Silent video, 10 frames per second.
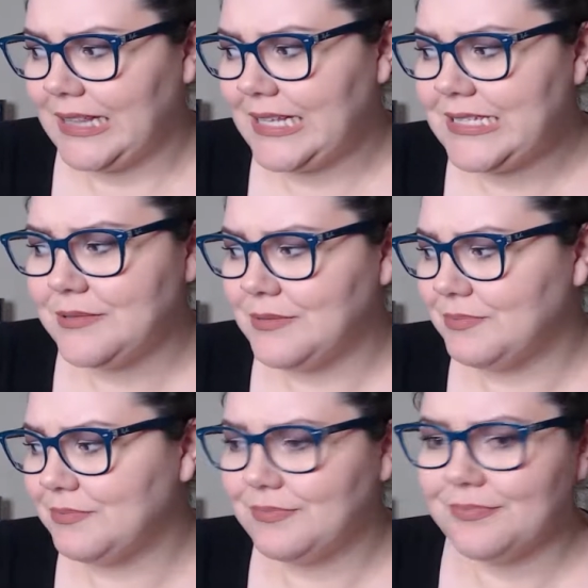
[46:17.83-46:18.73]
let's
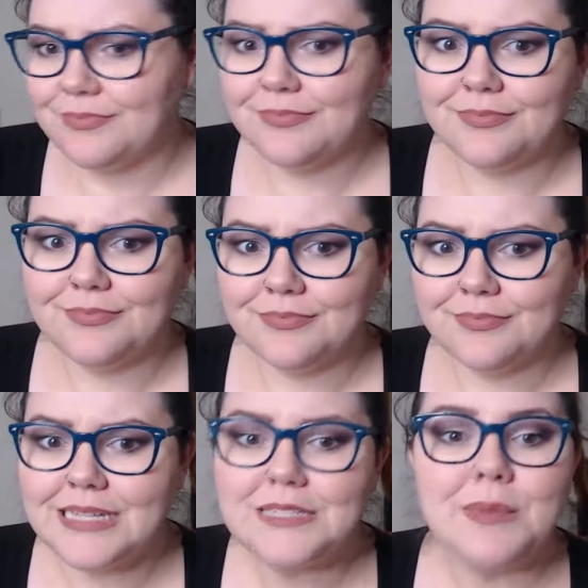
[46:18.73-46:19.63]

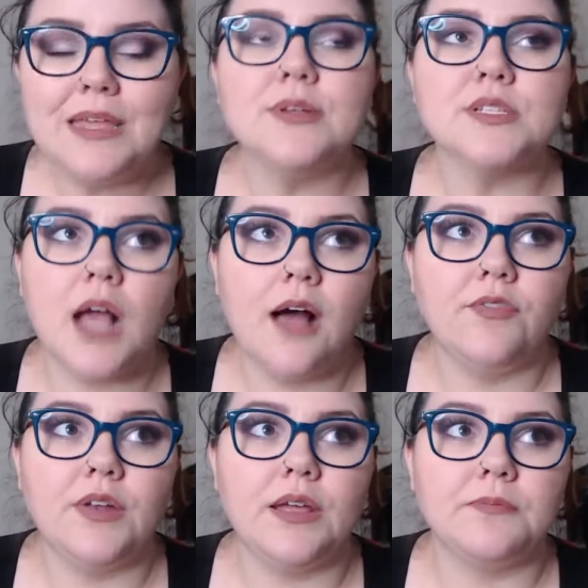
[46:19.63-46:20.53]
make you as
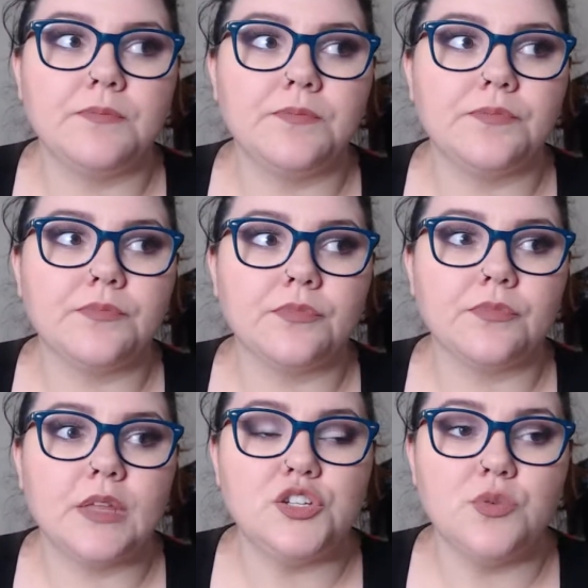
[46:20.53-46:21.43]
confident
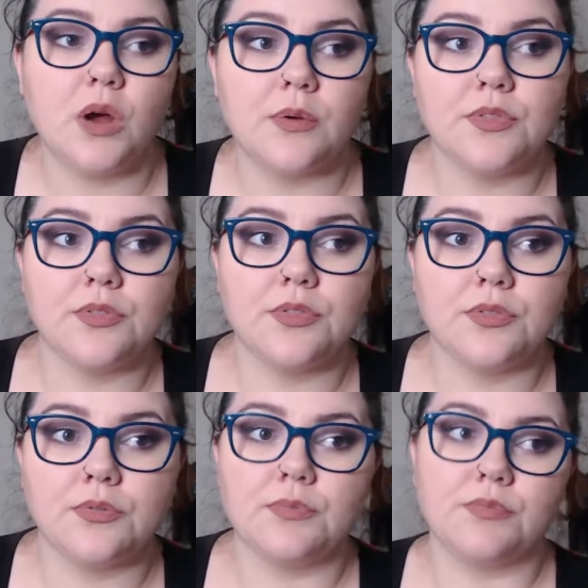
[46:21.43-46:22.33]
as you are with
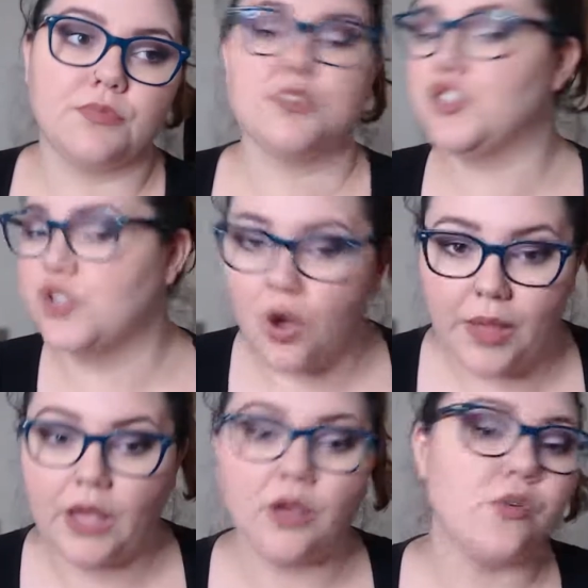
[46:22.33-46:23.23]

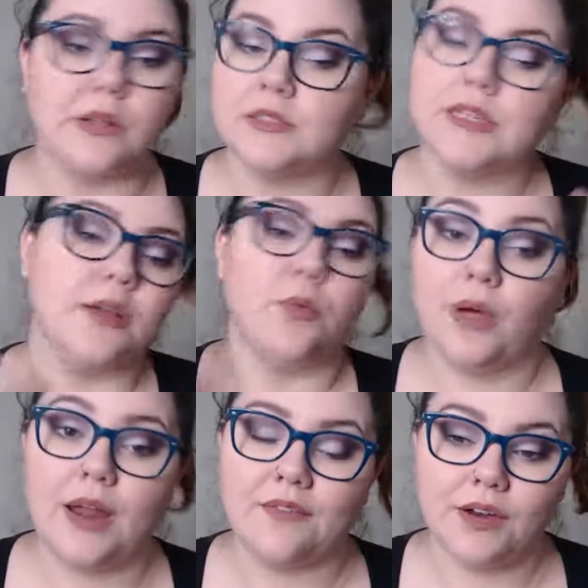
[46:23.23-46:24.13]
sewing, quilting,
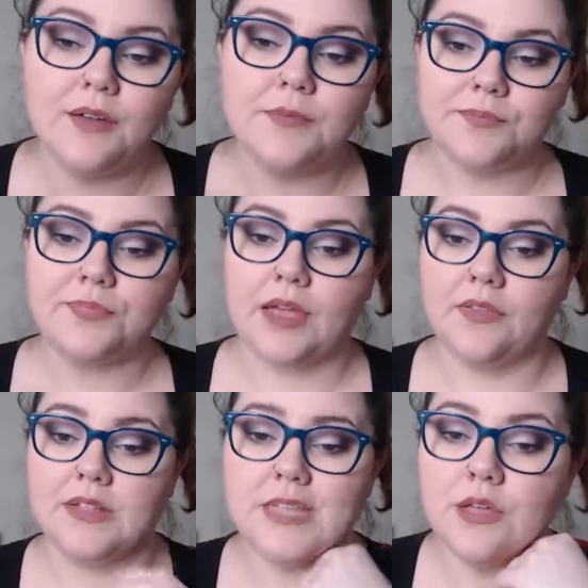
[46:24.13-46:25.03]
whatever. And
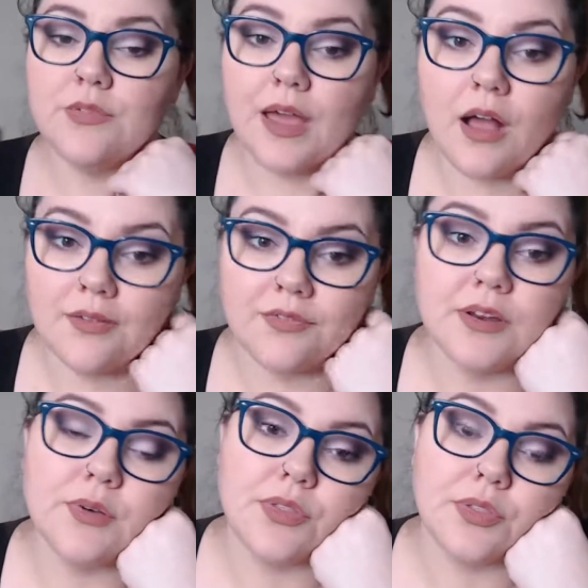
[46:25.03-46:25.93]
let's get you that
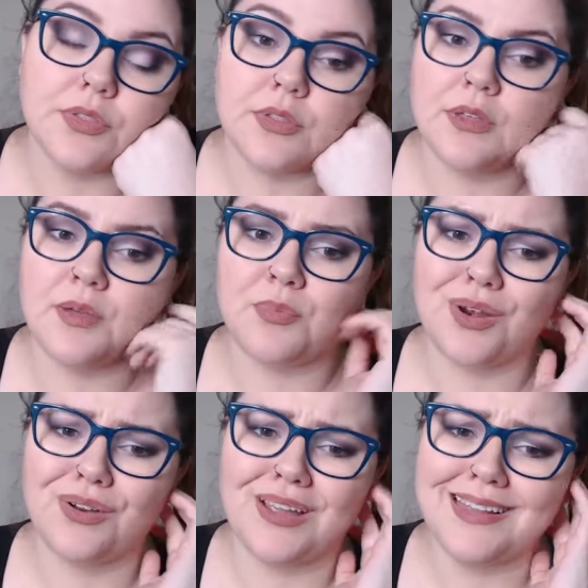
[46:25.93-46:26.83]
confident with
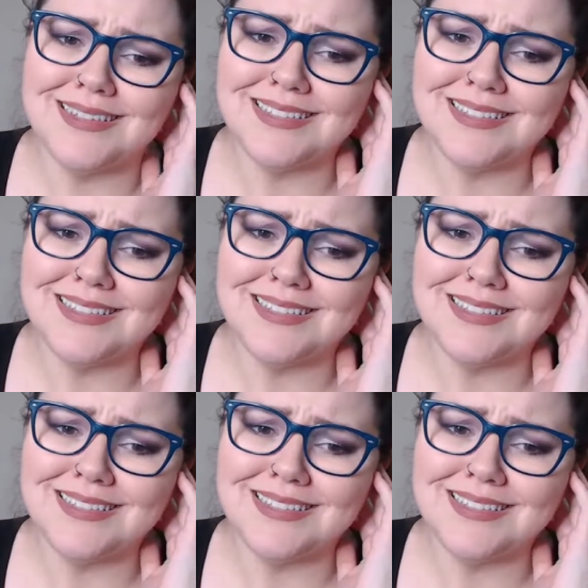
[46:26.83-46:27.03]
embroidery.